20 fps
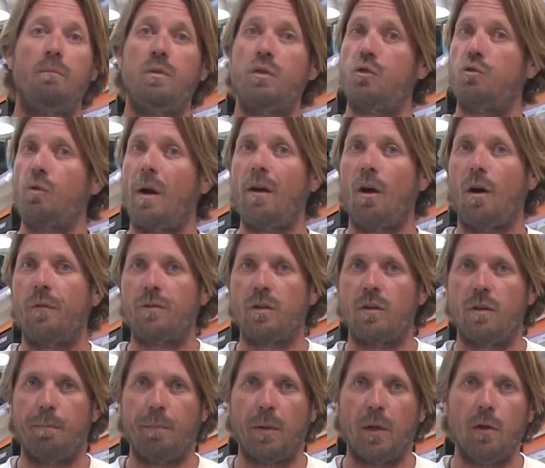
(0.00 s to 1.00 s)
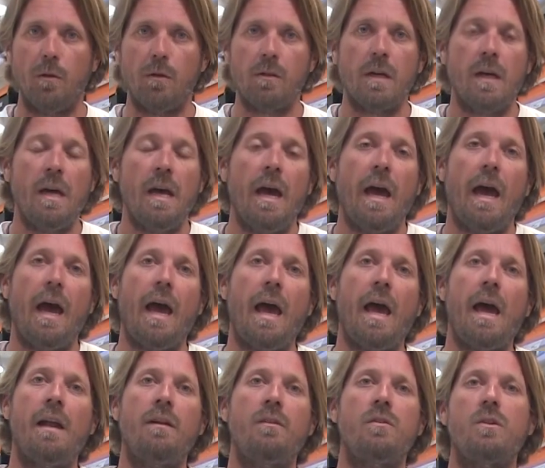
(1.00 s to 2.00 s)
straight after the build,
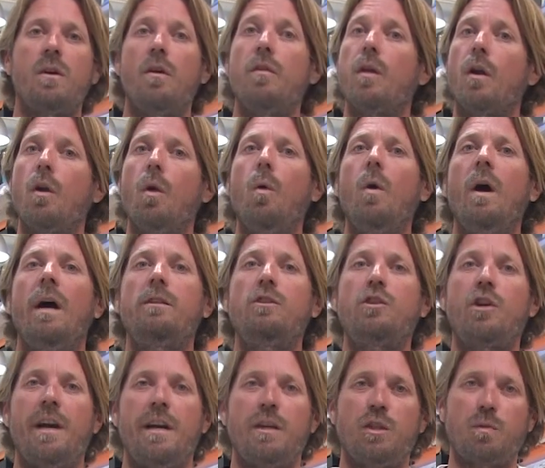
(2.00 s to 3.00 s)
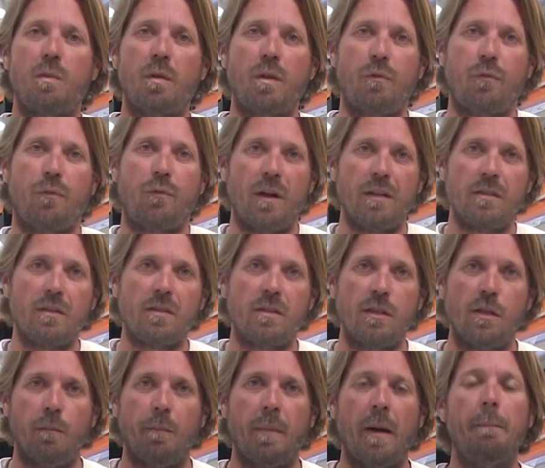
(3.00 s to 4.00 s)
and the law had changed with the front
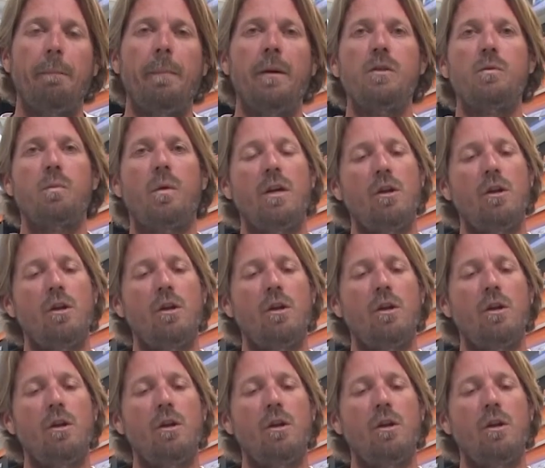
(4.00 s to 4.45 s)
steel bumpers,